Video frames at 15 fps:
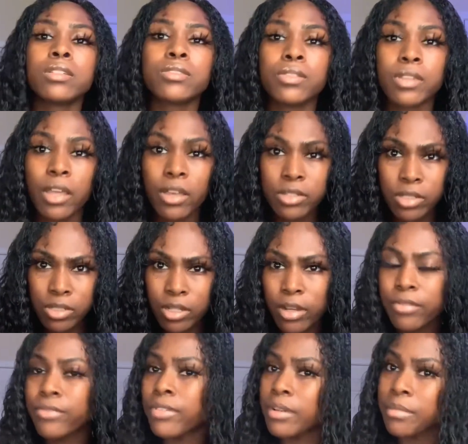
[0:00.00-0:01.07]
So now I just
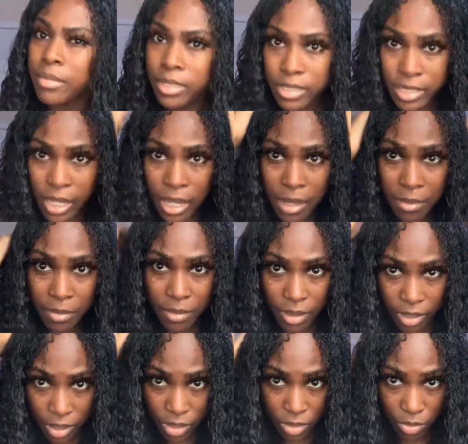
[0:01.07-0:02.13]
start from the top
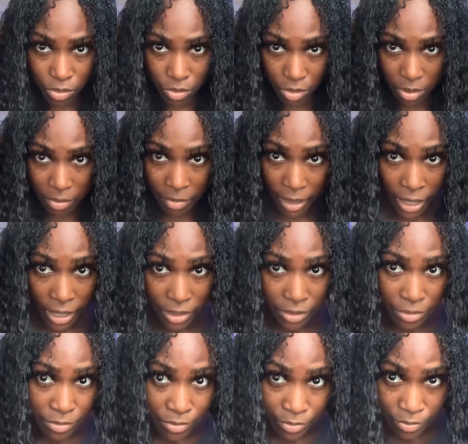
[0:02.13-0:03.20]
and go through the
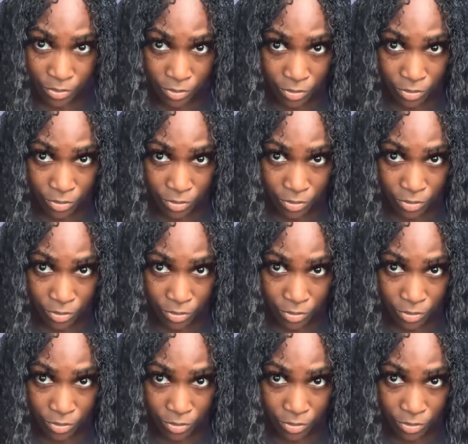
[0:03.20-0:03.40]
bottom.